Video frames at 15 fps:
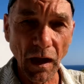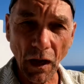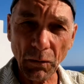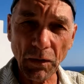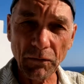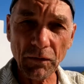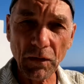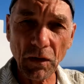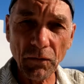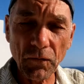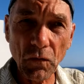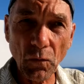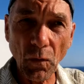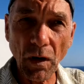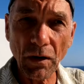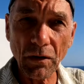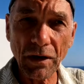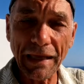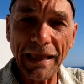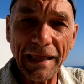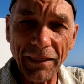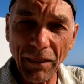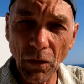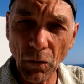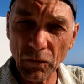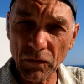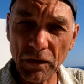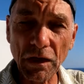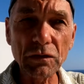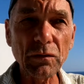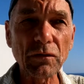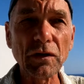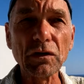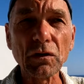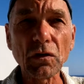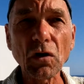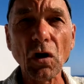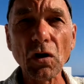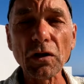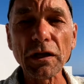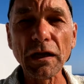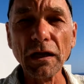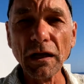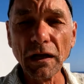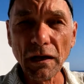However, if you are in those countries and you're calling